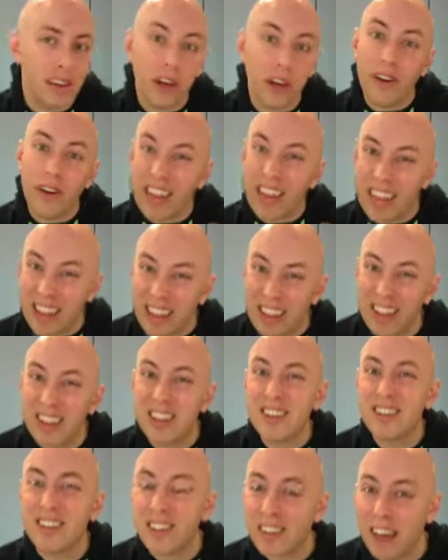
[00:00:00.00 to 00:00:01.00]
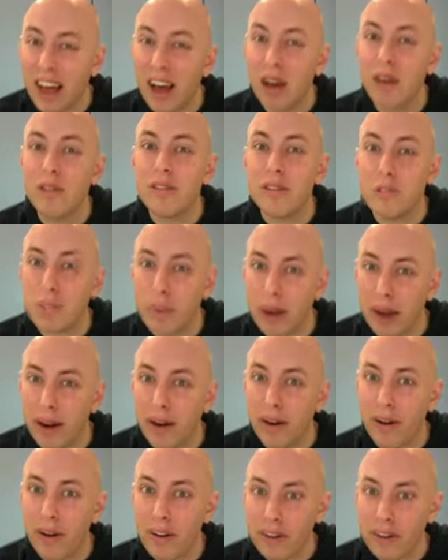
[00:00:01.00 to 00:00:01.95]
Your English sounds better.